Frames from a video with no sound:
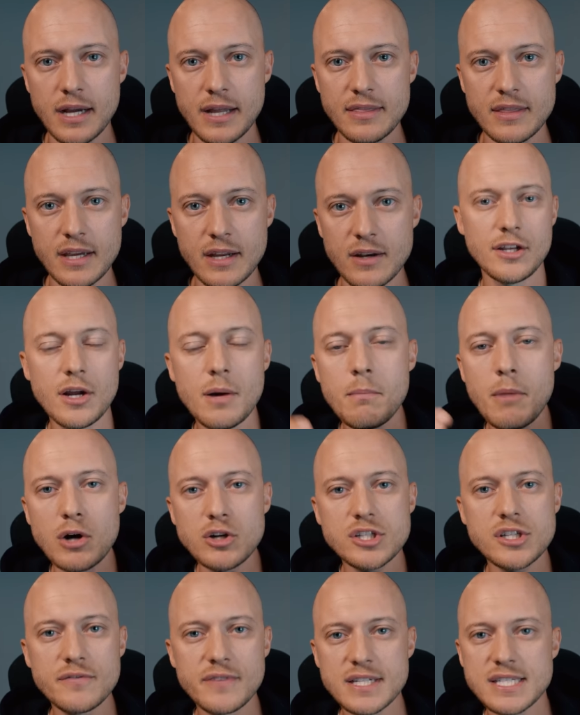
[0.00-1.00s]
And then, you know,
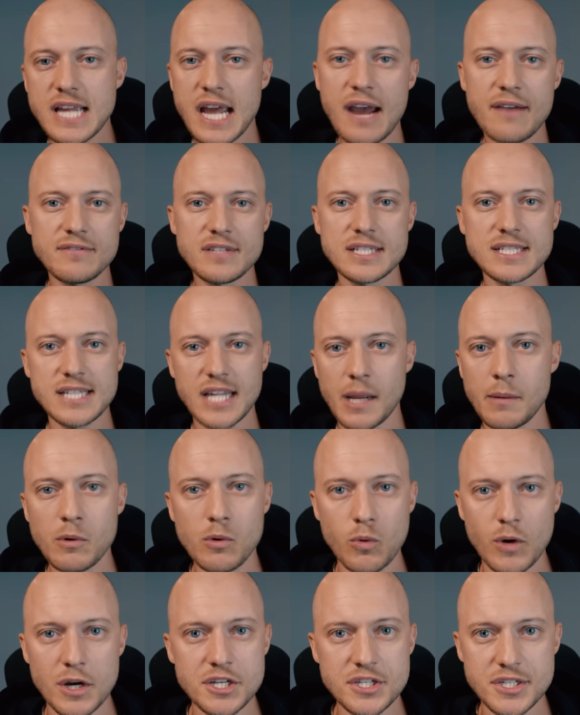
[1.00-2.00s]
most of us have the same
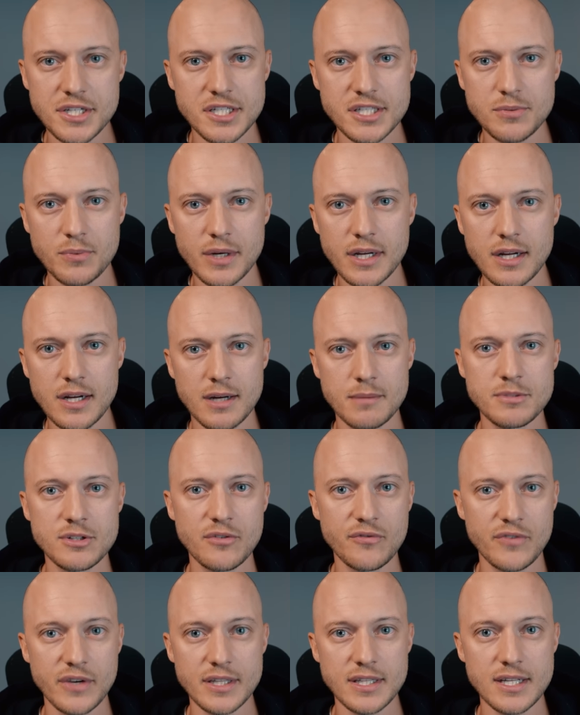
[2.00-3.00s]
questions when it comes to
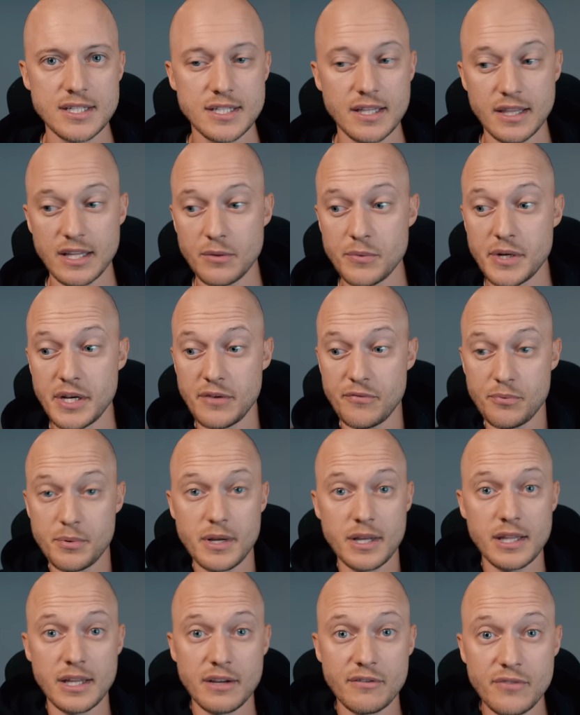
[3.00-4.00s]
fitness. And then if
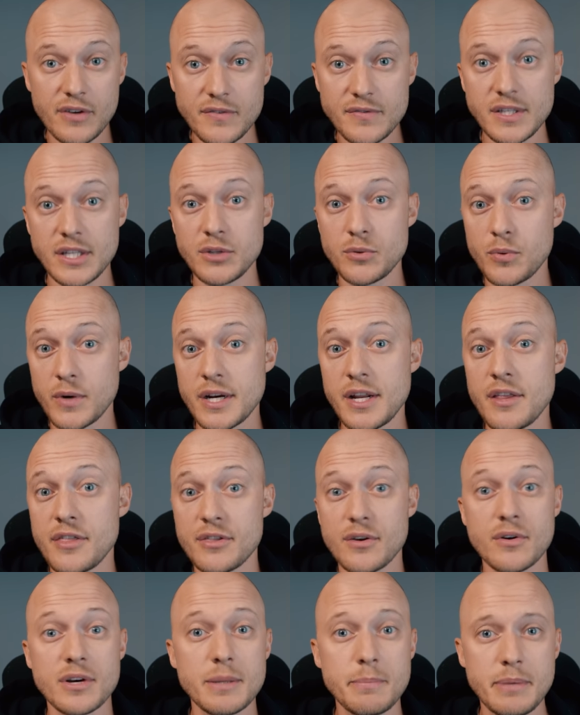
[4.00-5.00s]
we are like 15, 20,
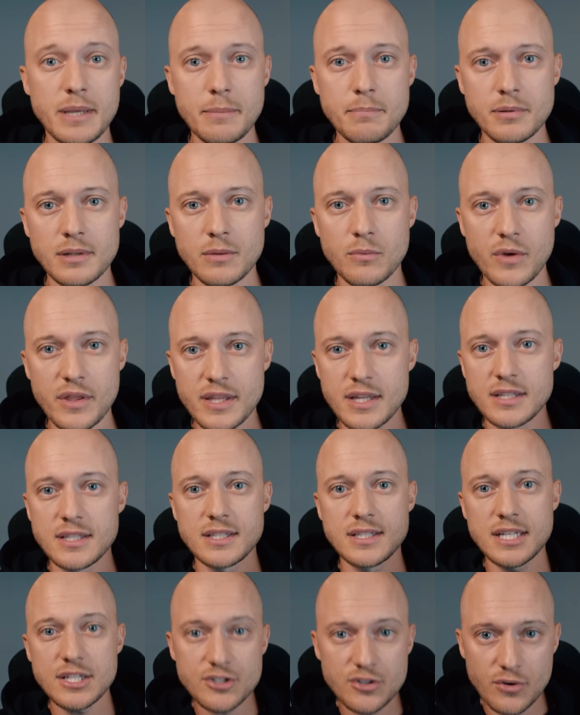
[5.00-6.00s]
30 people within the
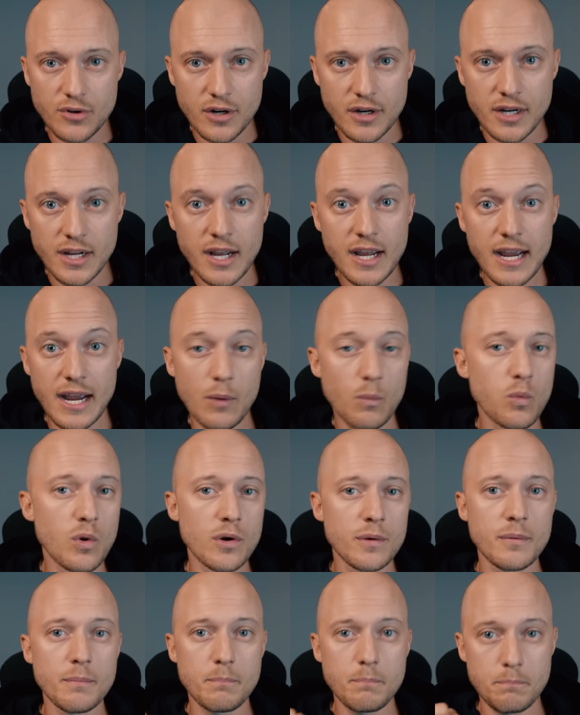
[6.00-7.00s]
Discord and
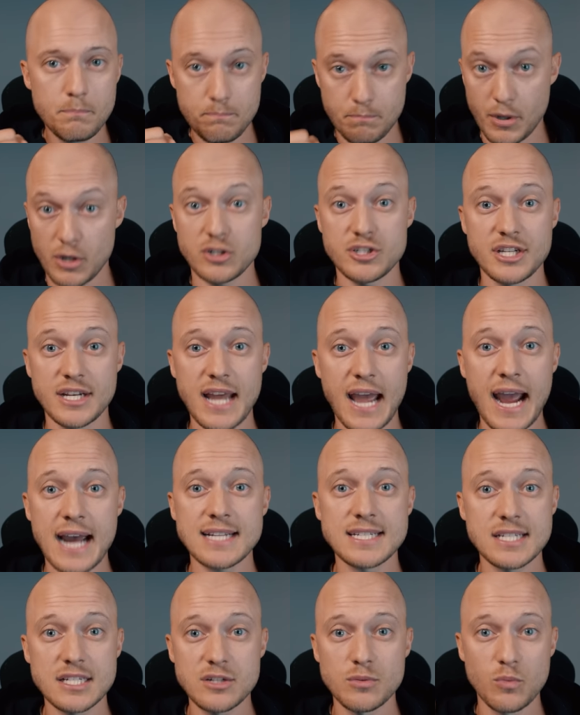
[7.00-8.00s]
one person
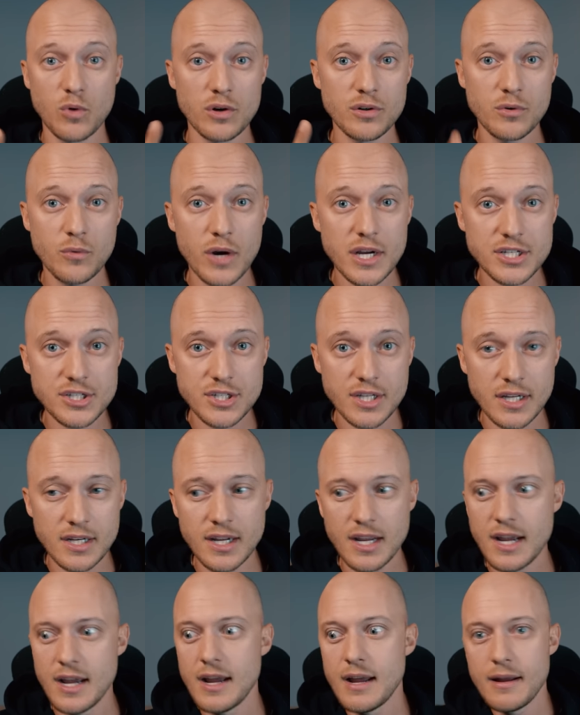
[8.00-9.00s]
asks one
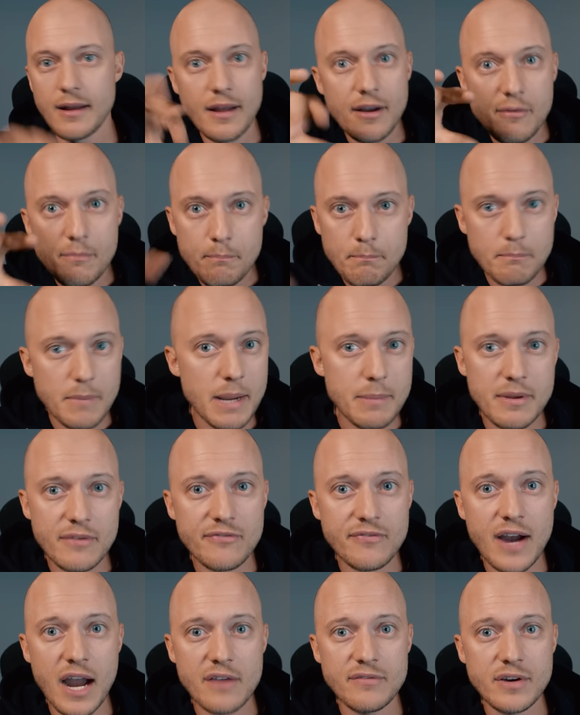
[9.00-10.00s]
question, maybe
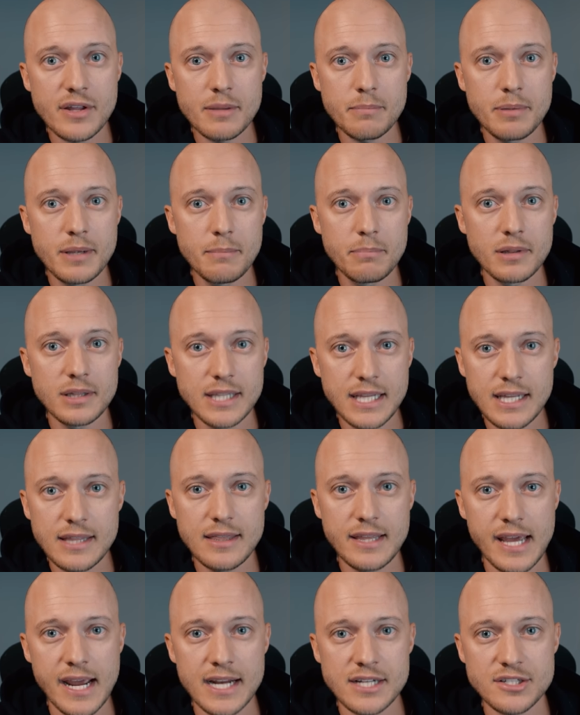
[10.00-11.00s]
five other people need
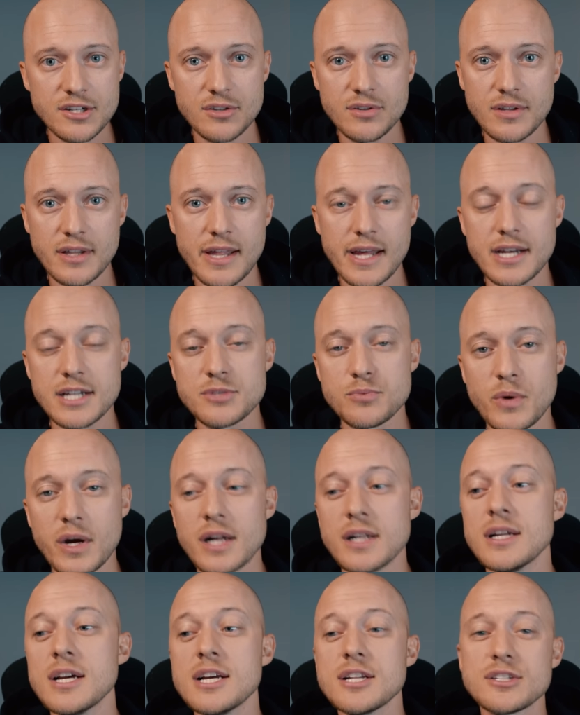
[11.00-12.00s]
the answer to that as
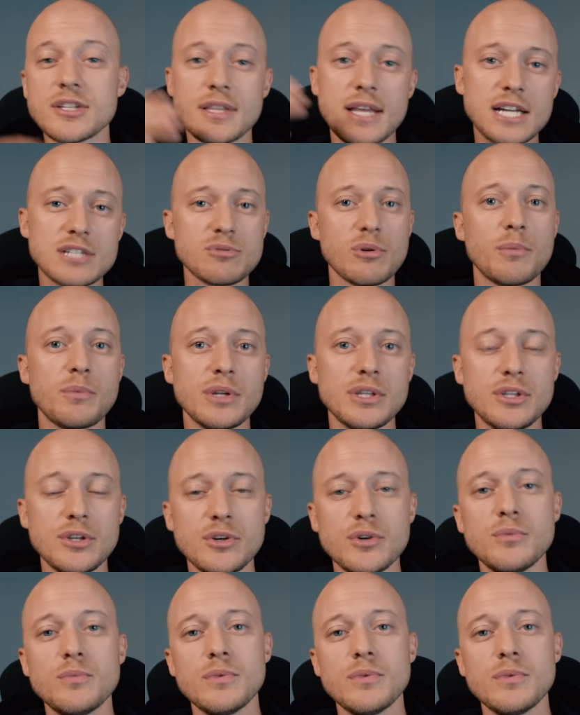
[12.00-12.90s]
well. So that's what we do.